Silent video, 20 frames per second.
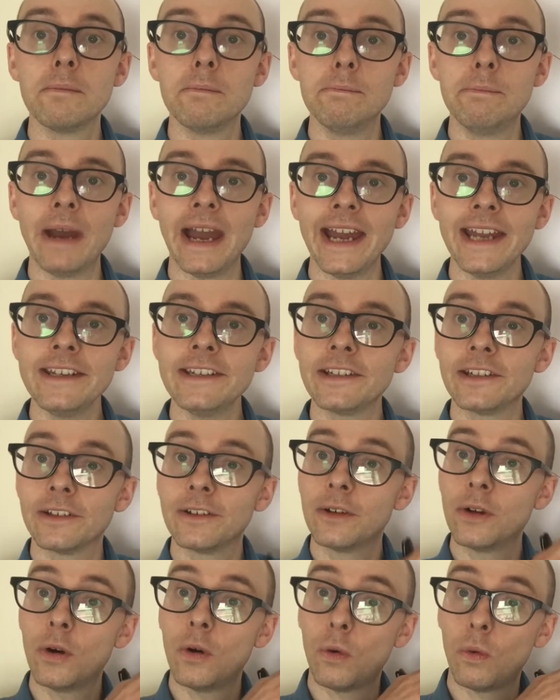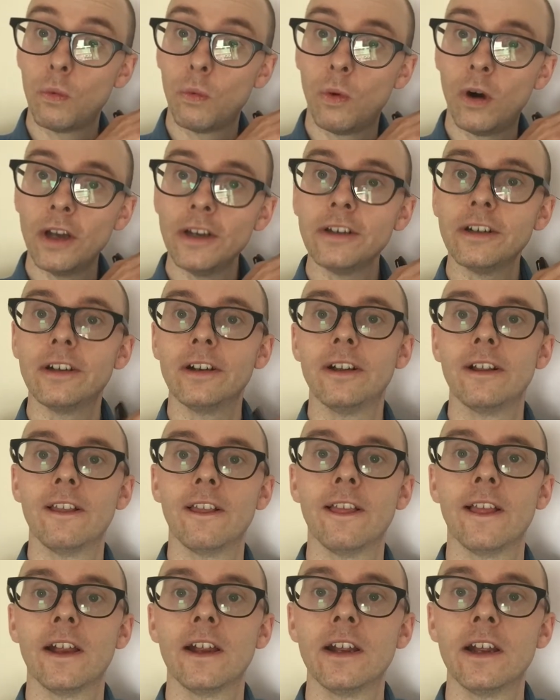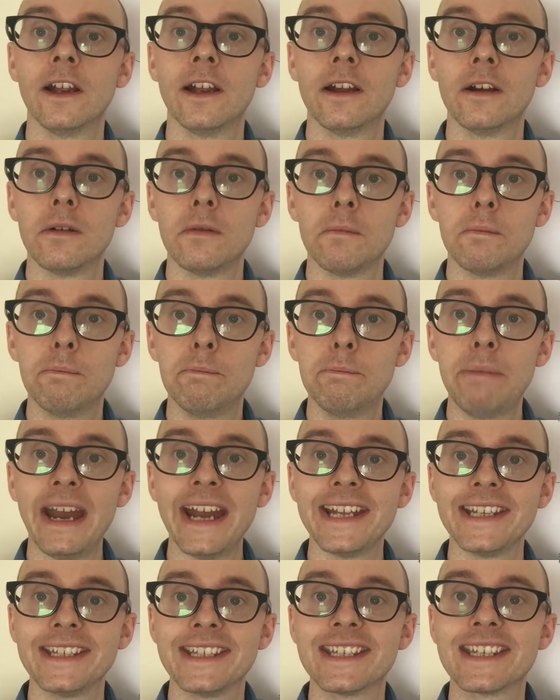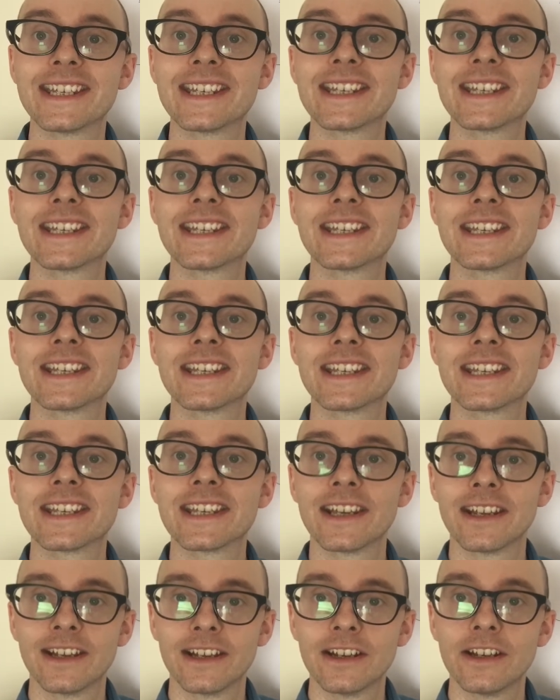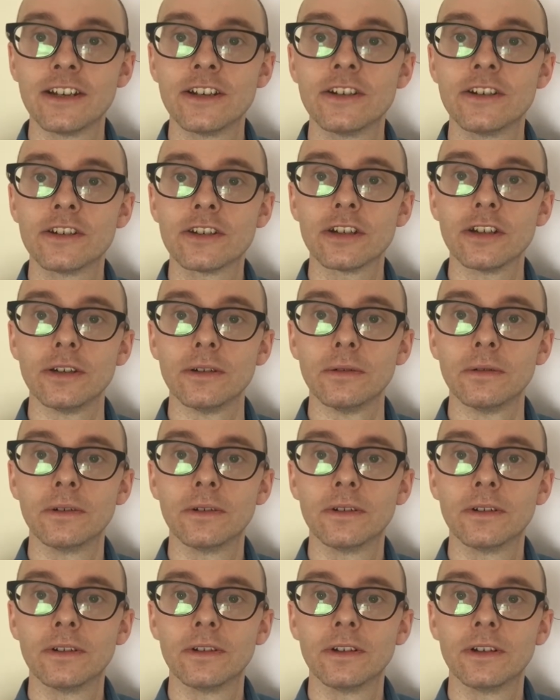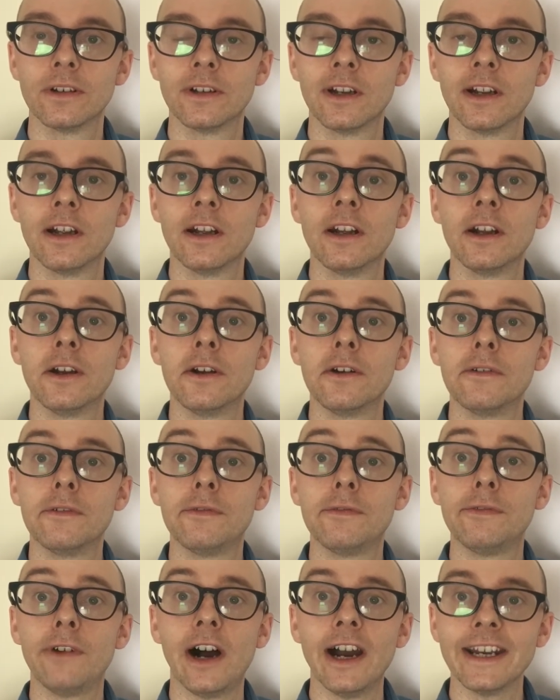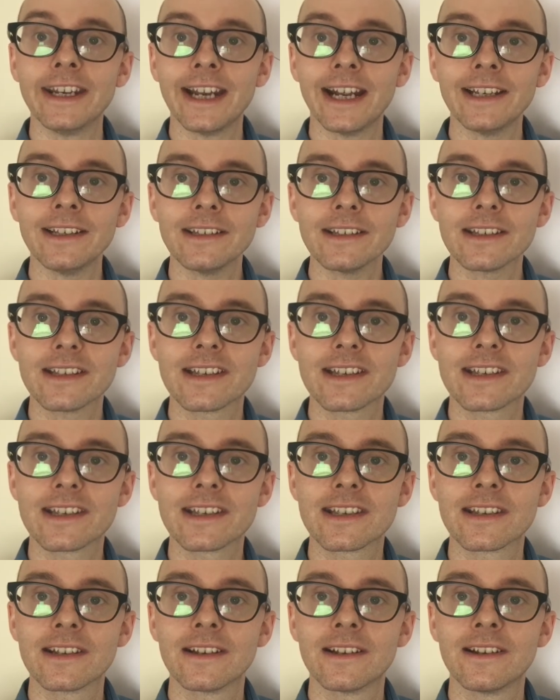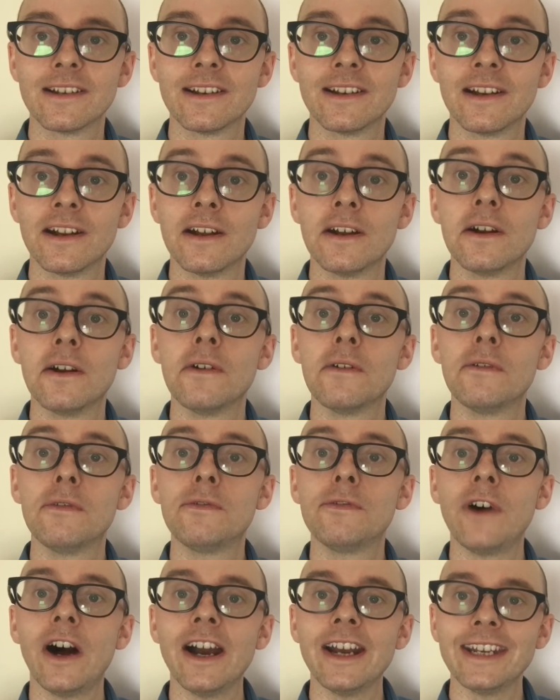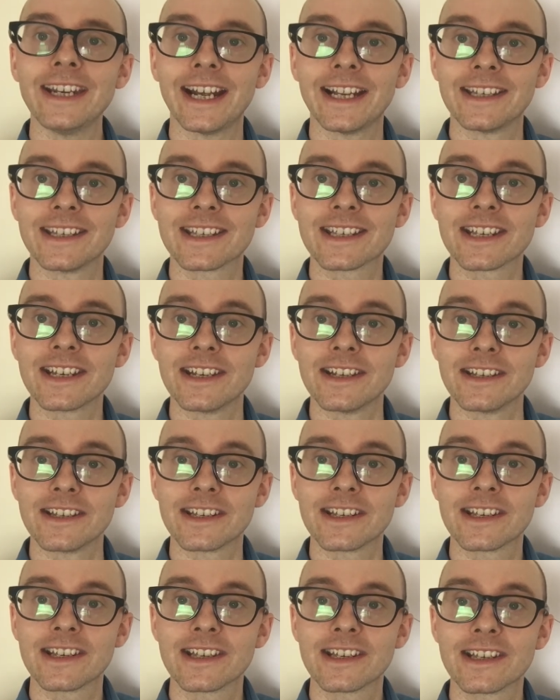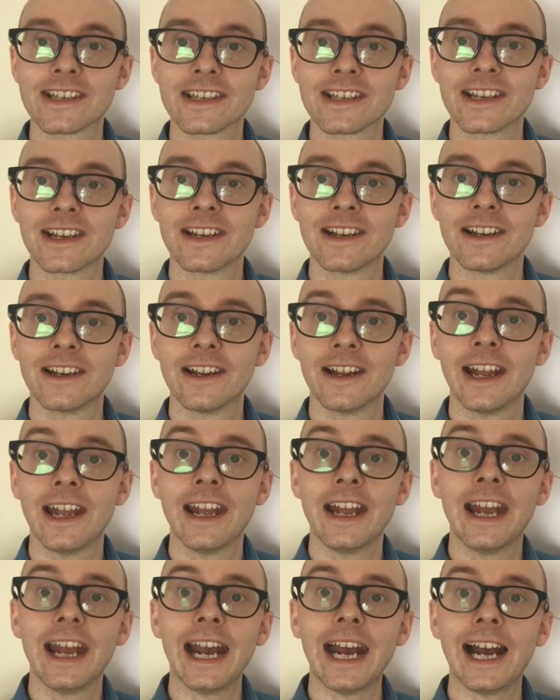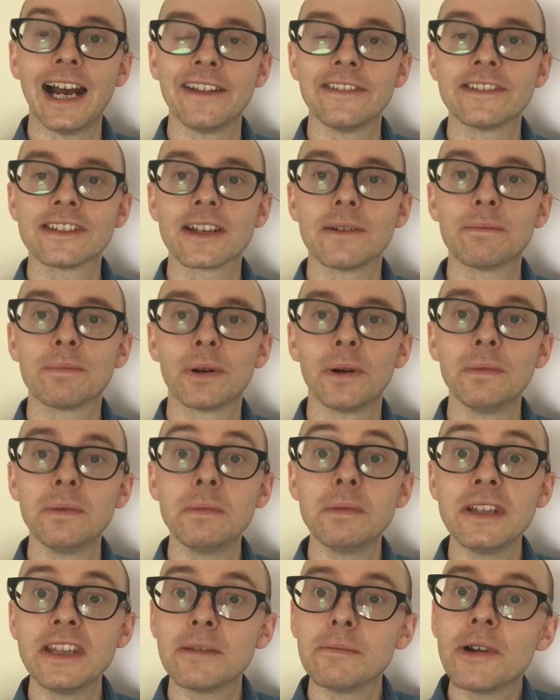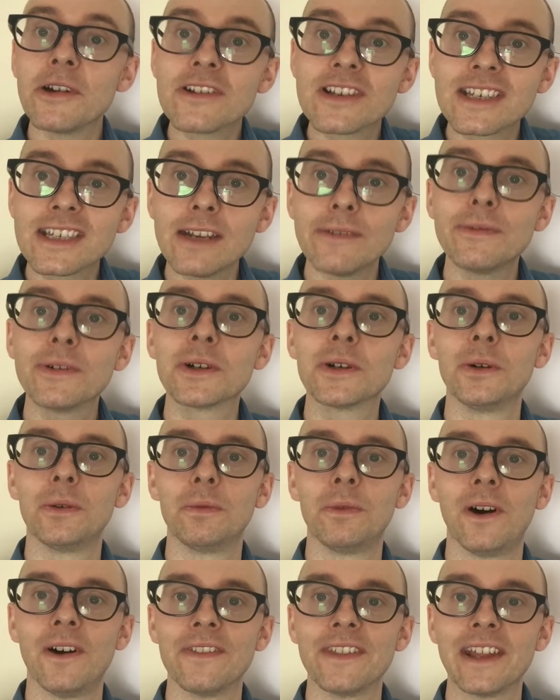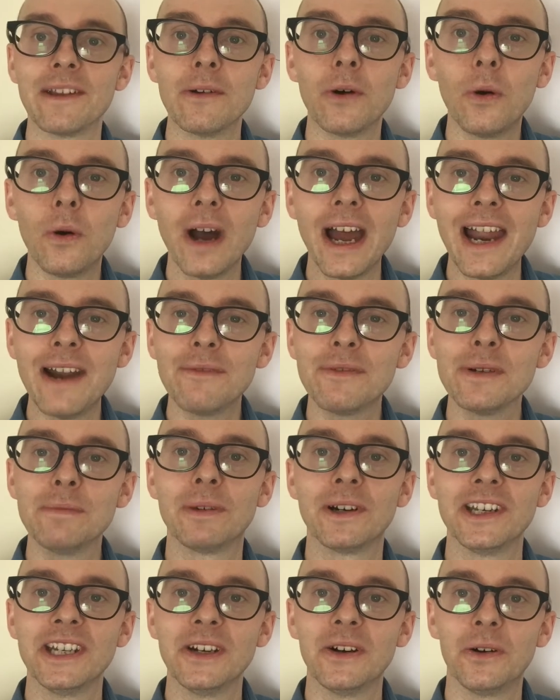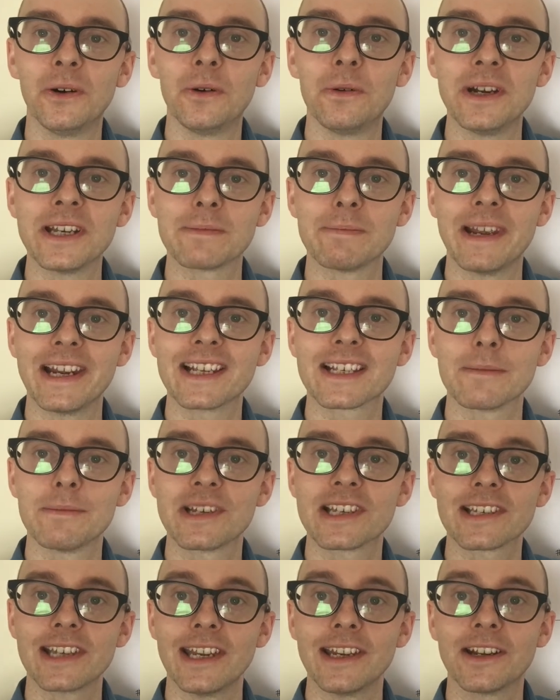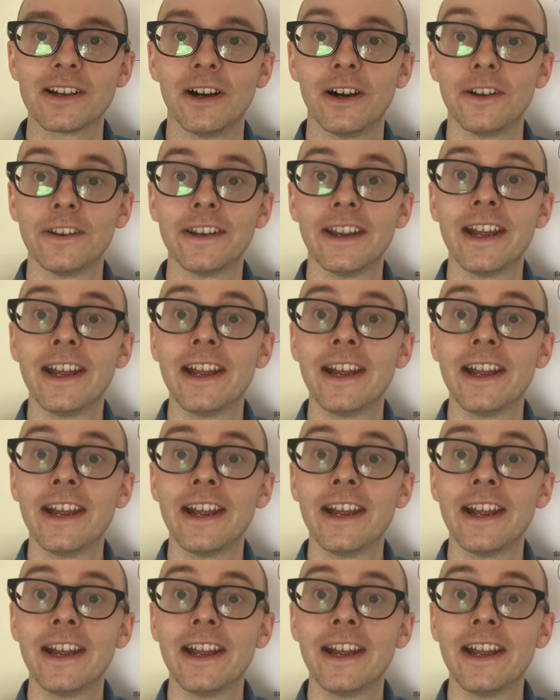bed, 1, beds, 2, finance, finances, and probably the most difficult one that everybody always makes a mistake on.